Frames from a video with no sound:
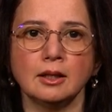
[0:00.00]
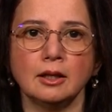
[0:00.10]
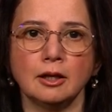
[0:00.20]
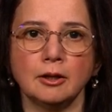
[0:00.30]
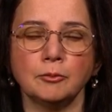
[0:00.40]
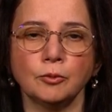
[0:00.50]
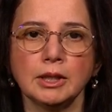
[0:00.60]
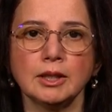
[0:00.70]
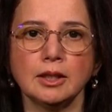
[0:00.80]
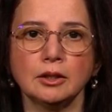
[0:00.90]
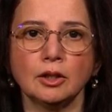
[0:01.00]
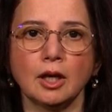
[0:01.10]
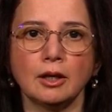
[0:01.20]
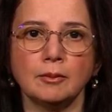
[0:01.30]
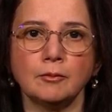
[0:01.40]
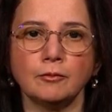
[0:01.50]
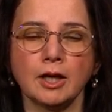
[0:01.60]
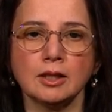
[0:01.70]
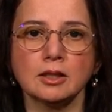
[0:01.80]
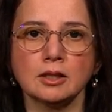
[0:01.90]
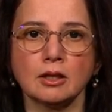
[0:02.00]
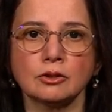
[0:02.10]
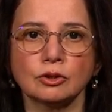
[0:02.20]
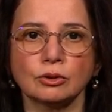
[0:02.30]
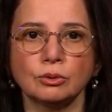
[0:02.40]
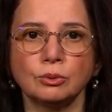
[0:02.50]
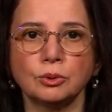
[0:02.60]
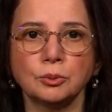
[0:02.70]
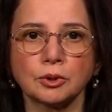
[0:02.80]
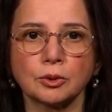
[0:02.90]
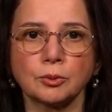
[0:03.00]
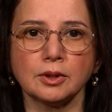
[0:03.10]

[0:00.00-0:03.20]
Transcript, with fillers: Um, really um, find a doctor who will work